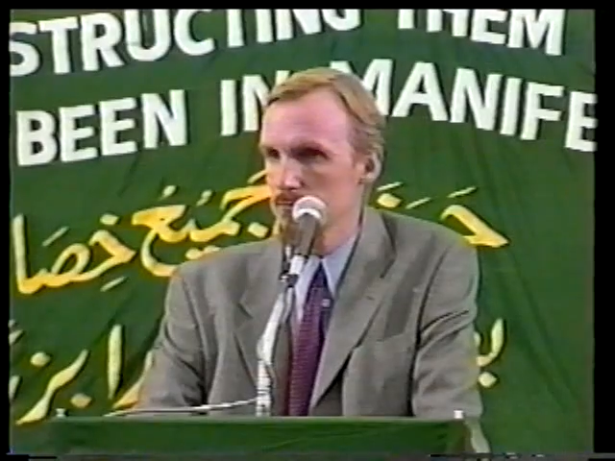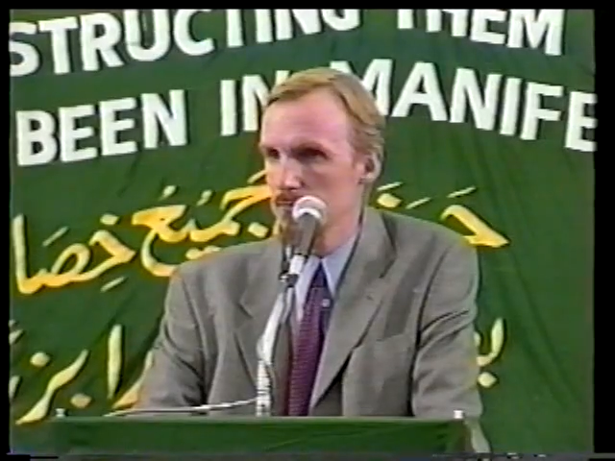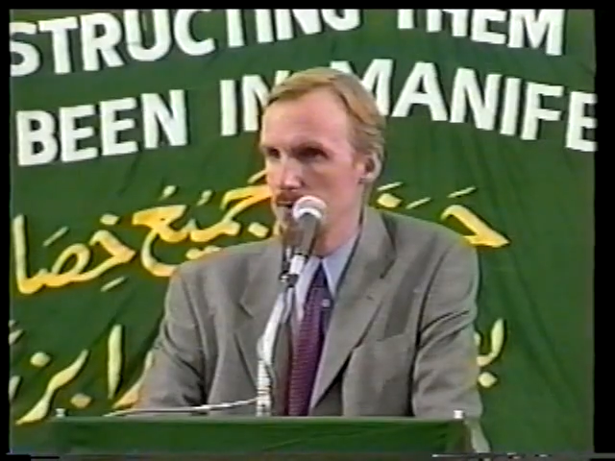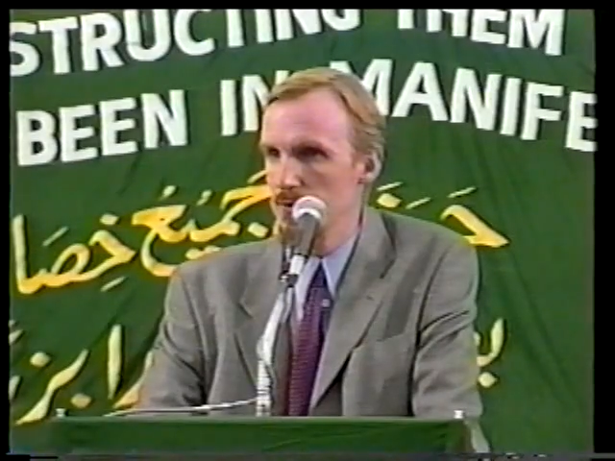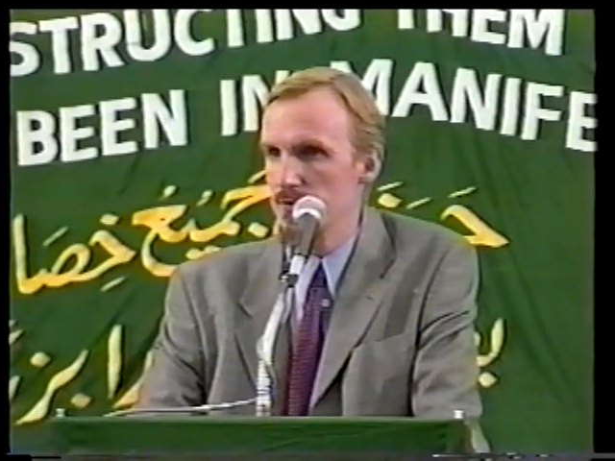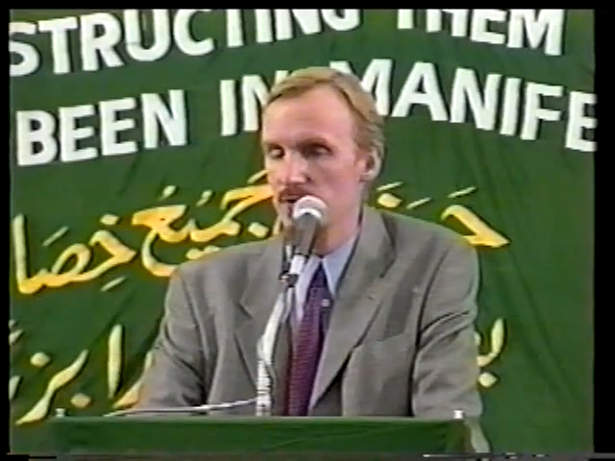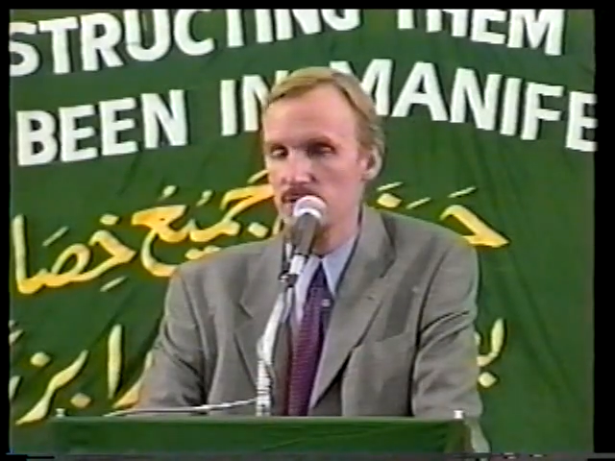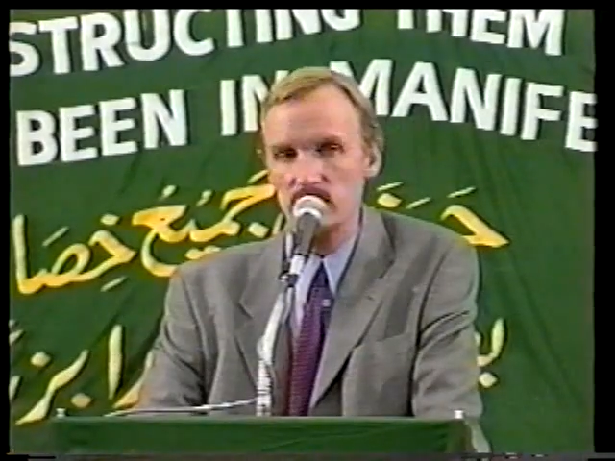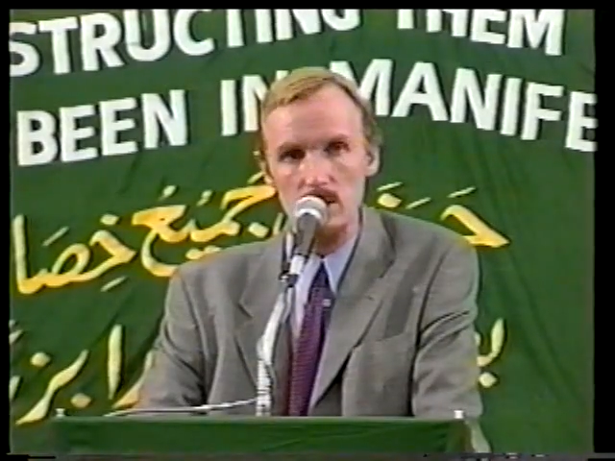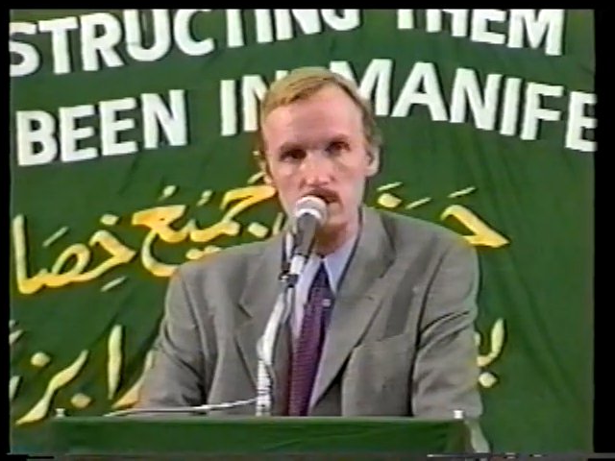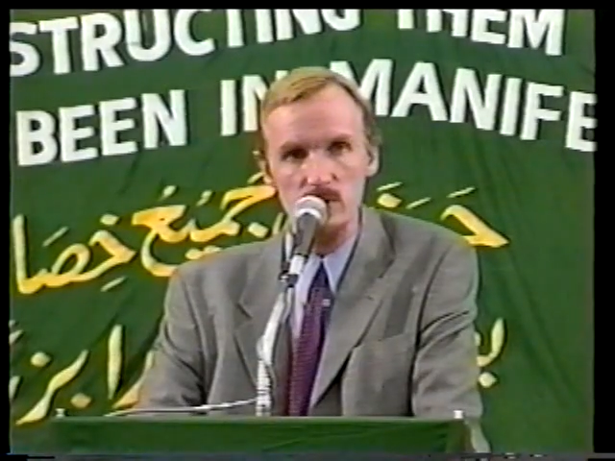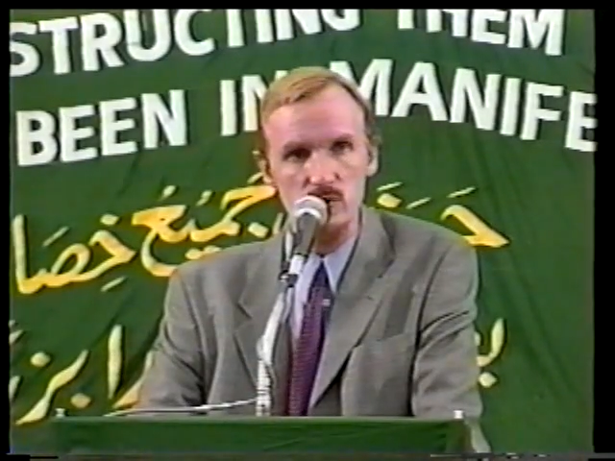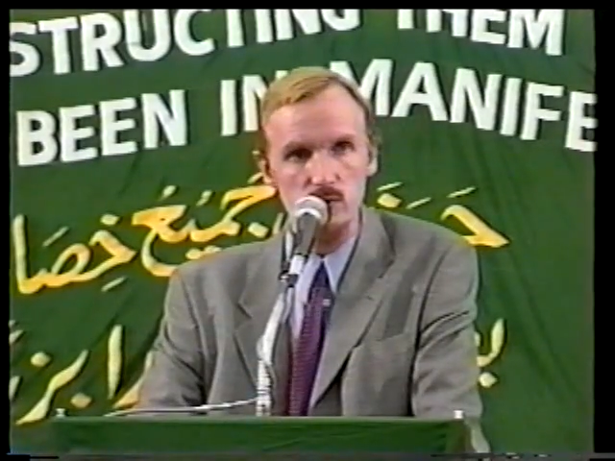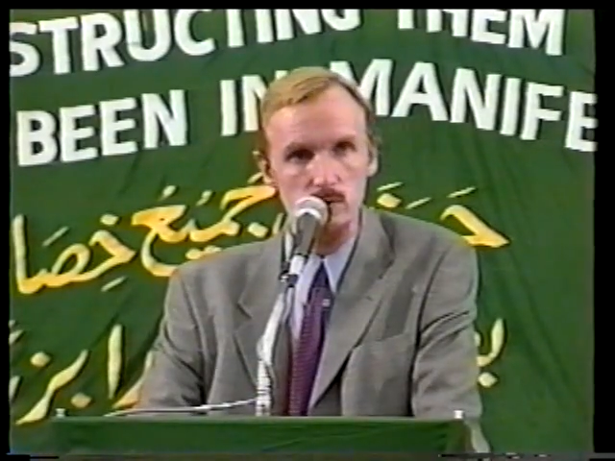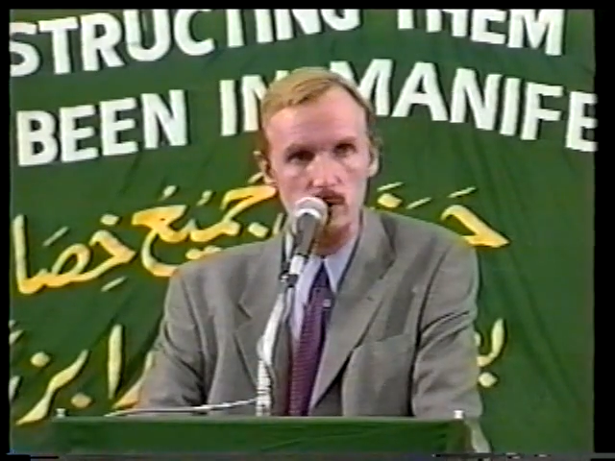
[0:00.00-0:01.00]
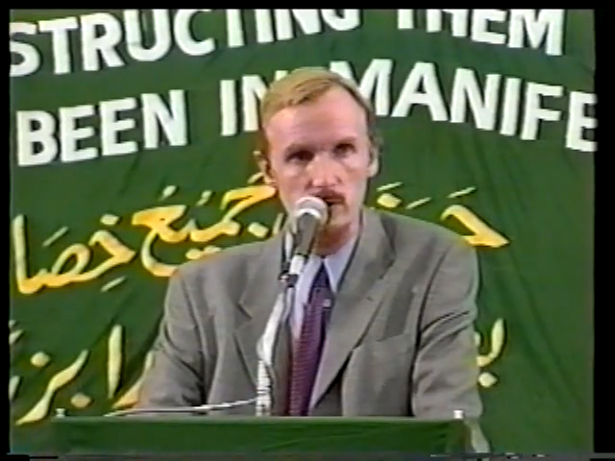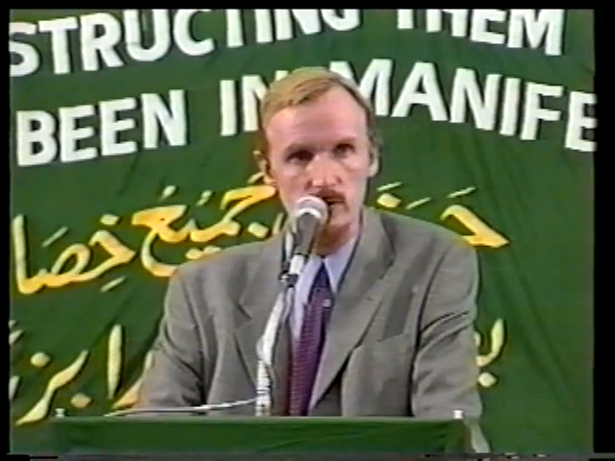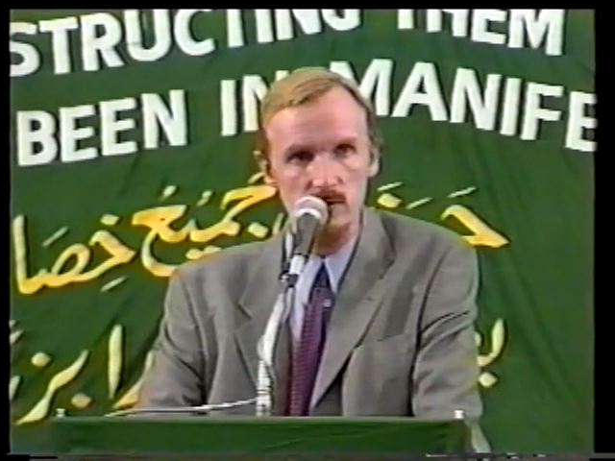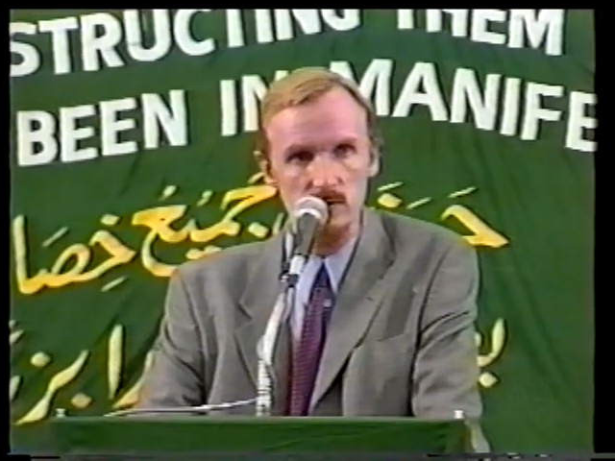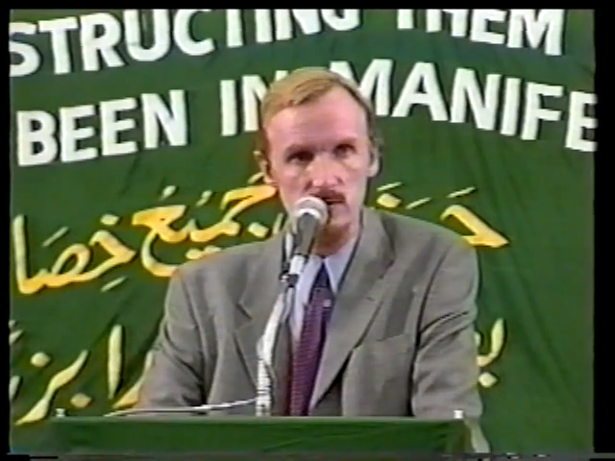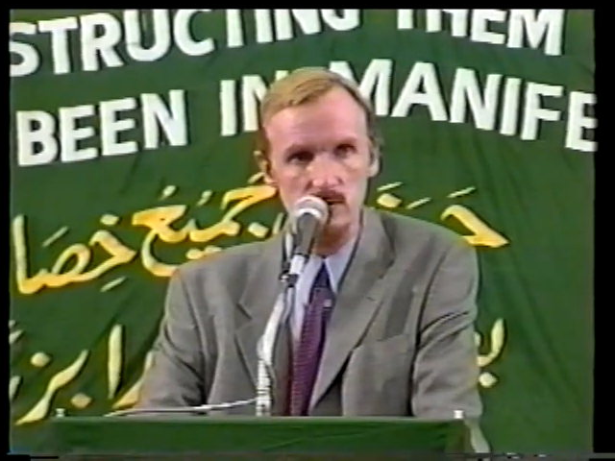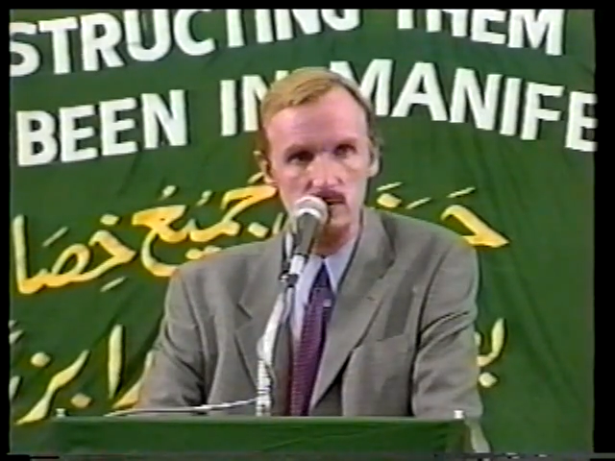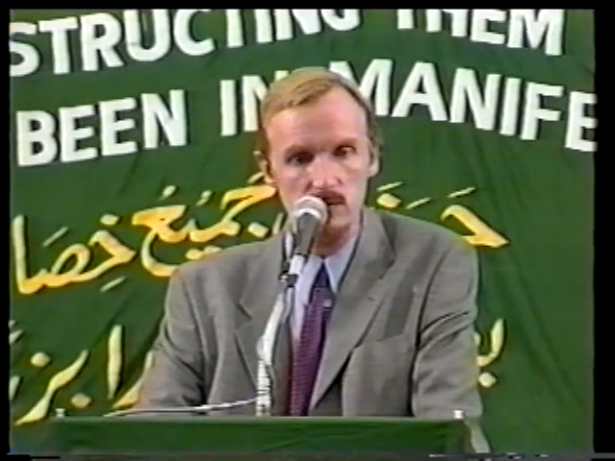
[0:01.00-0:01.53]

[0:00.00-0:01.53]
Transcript: and the established mosques